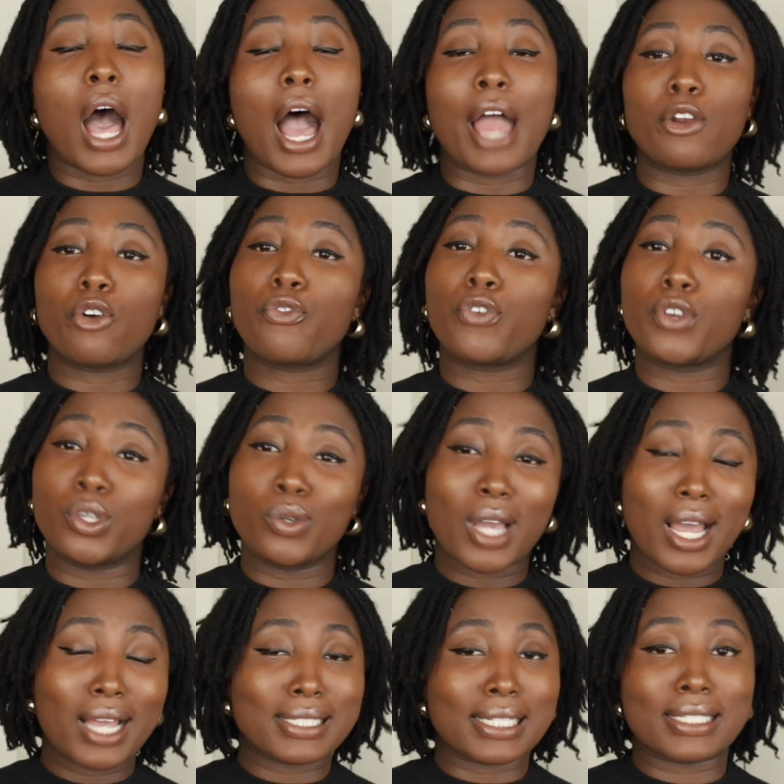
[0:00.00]
I know for you
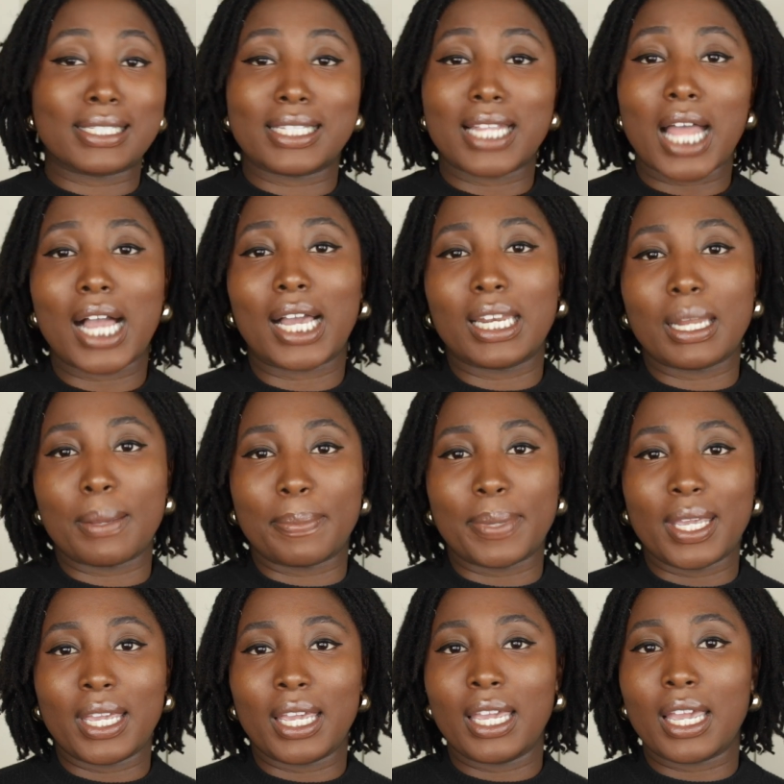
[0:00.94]
guys, it's not gonna
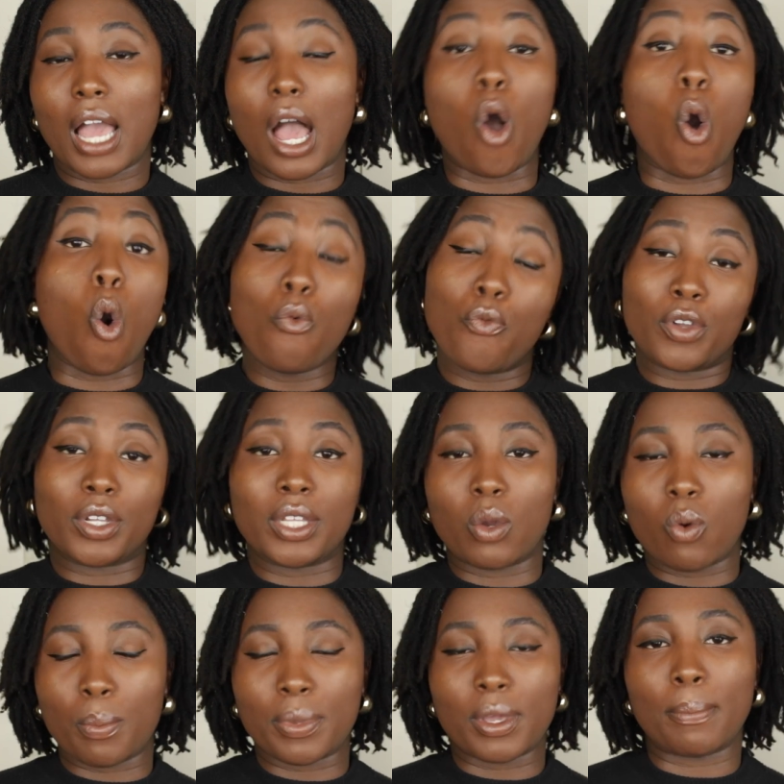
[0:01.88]
be, hopefully
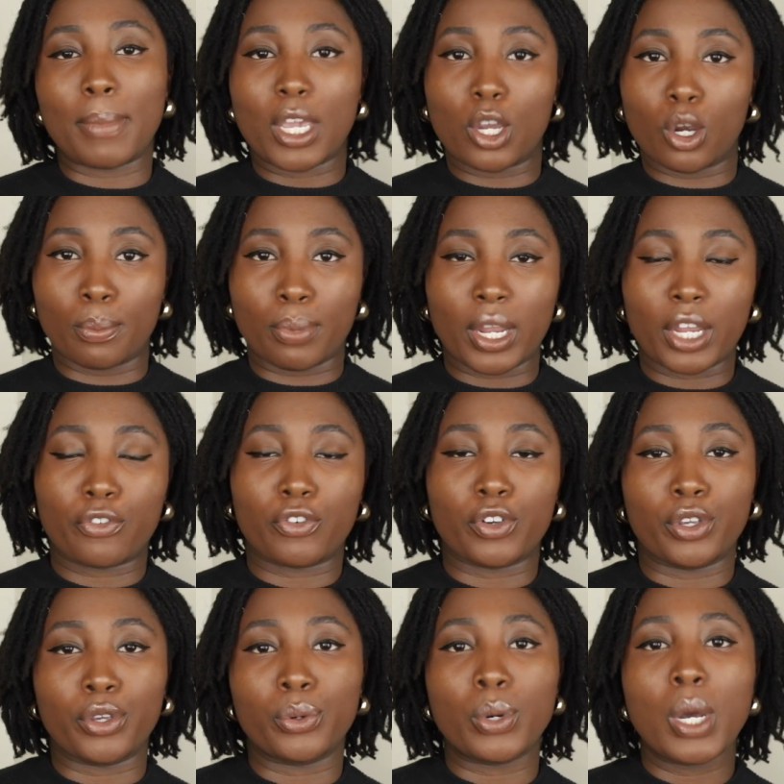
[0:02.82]
it won't be a make or break for
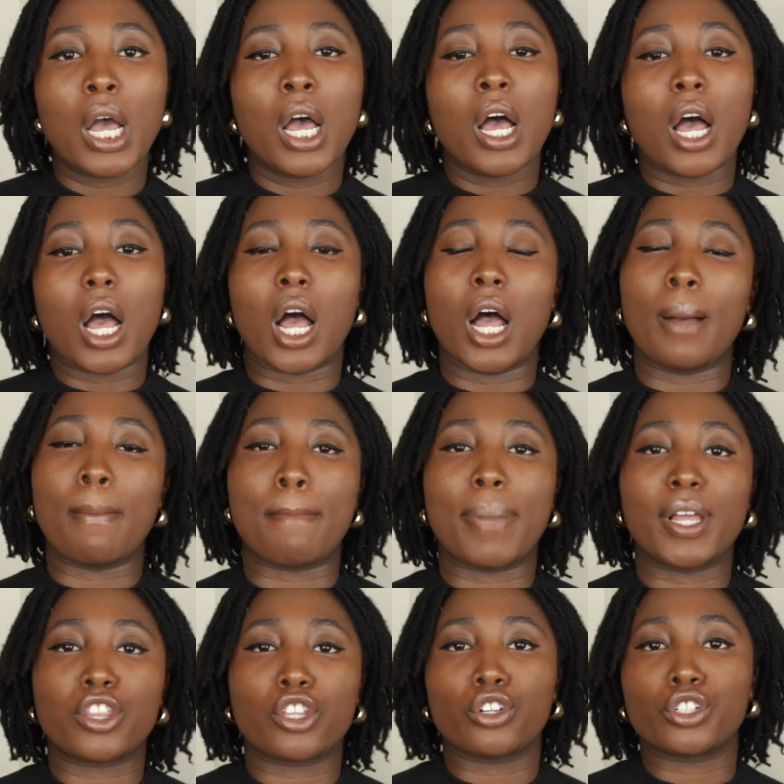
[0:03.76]
you.
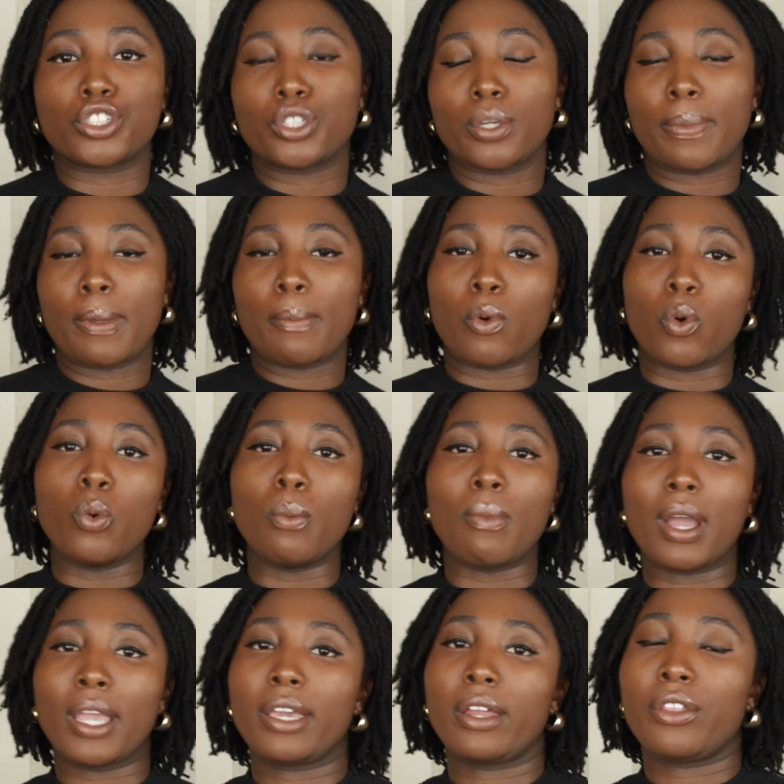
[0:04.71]
But there are certain people who
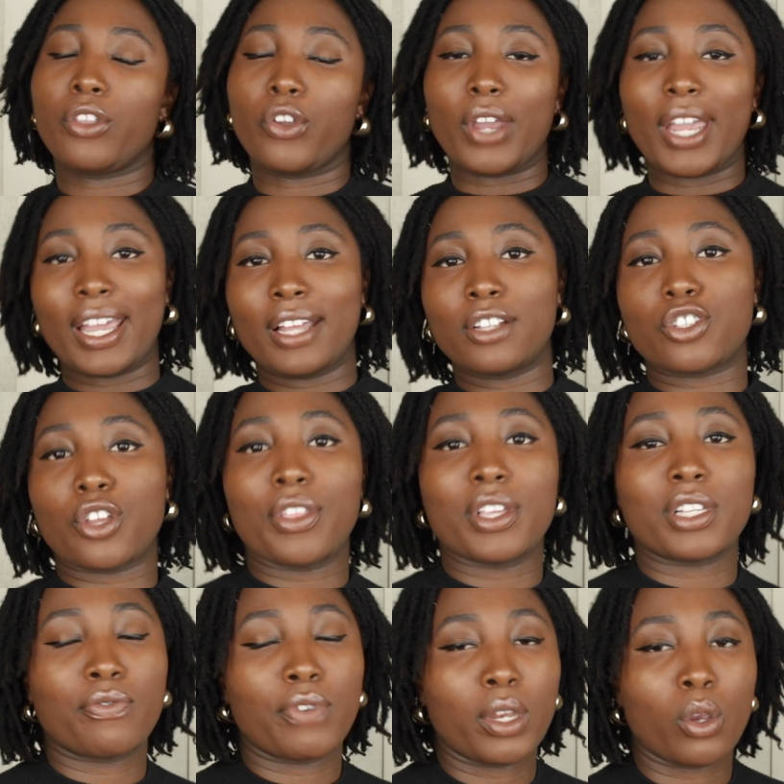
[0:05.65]
might get their hands on
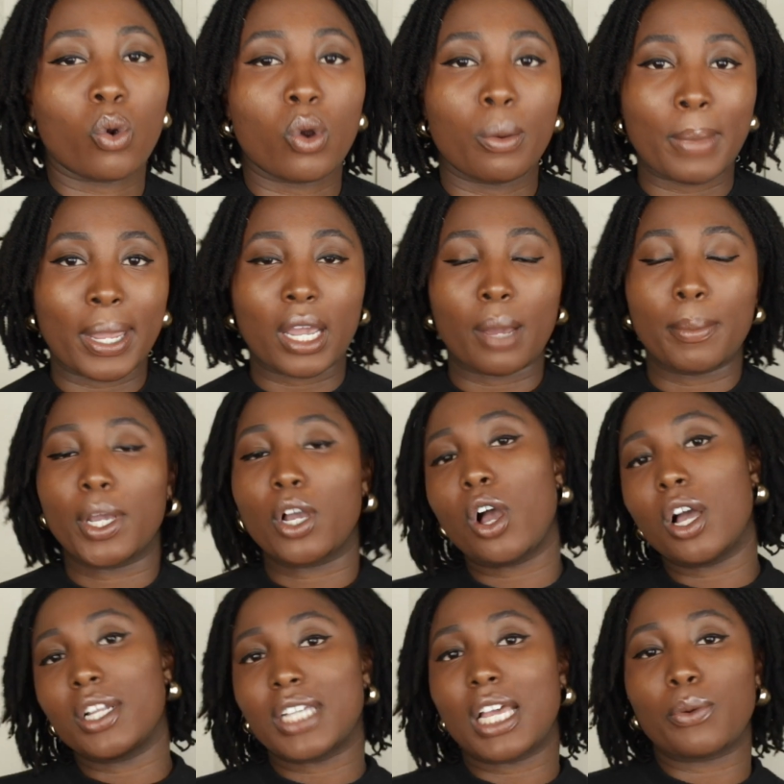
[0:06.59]
this video or might come in
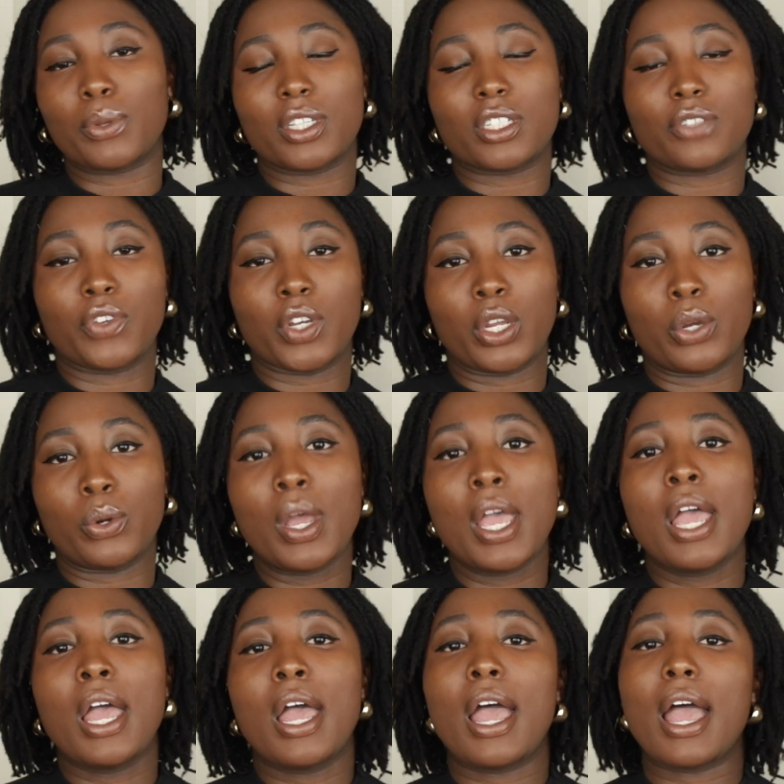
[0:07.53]
contact with this video
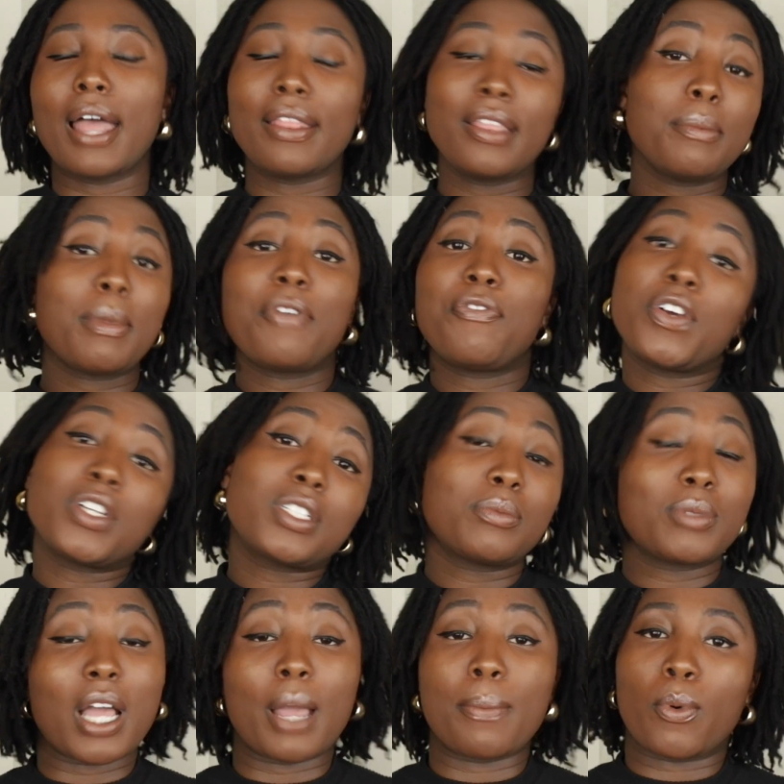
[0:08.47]
and they might feel
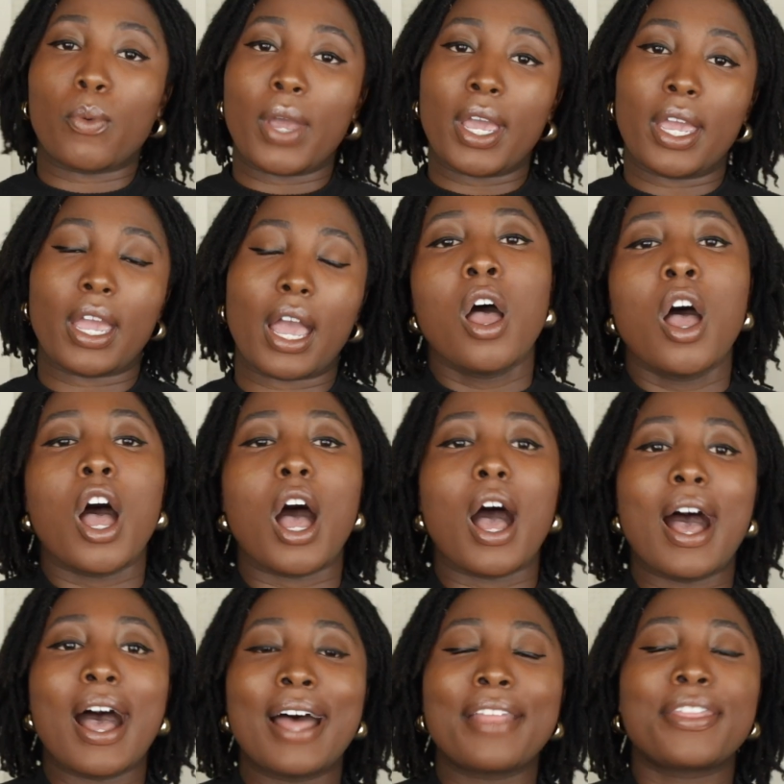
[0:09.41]
some type of way.
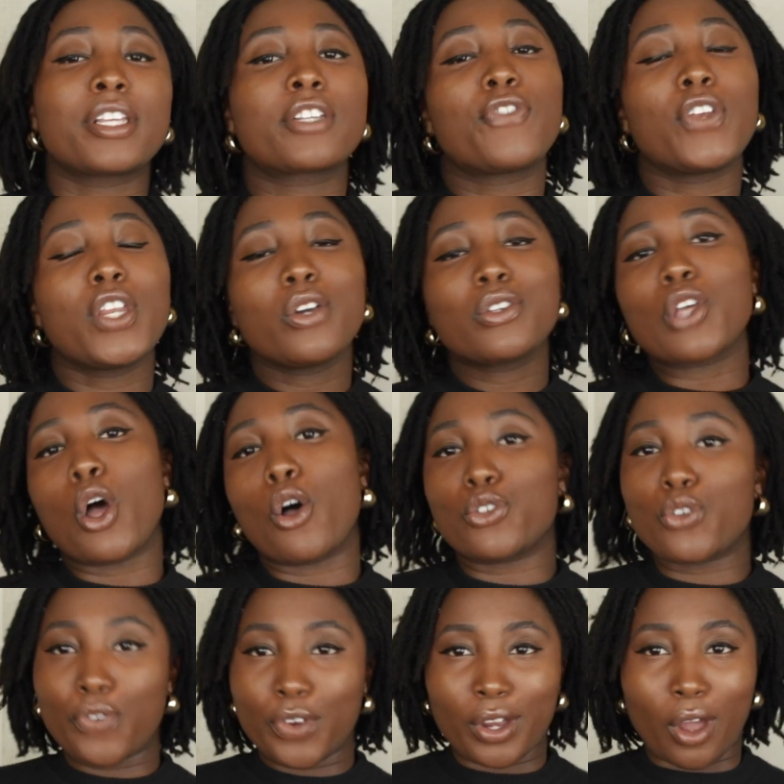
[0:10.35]
This video is
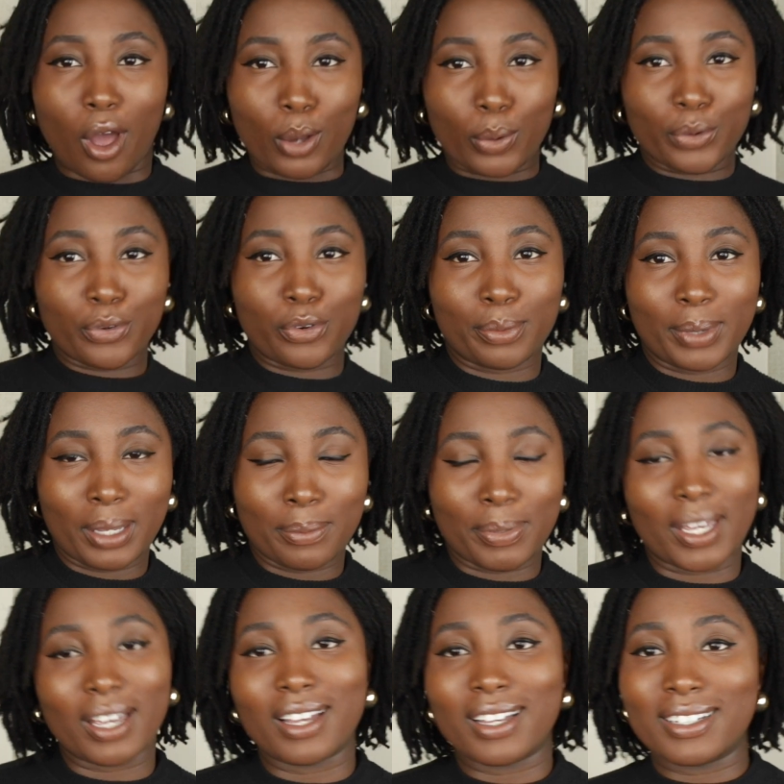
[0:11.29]
also very awkward for me
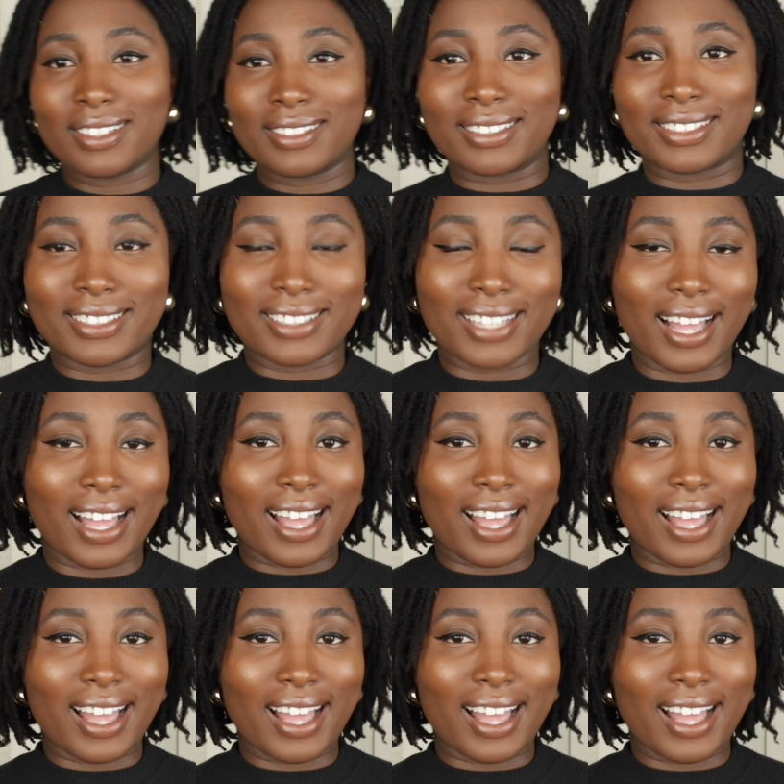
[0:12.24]
because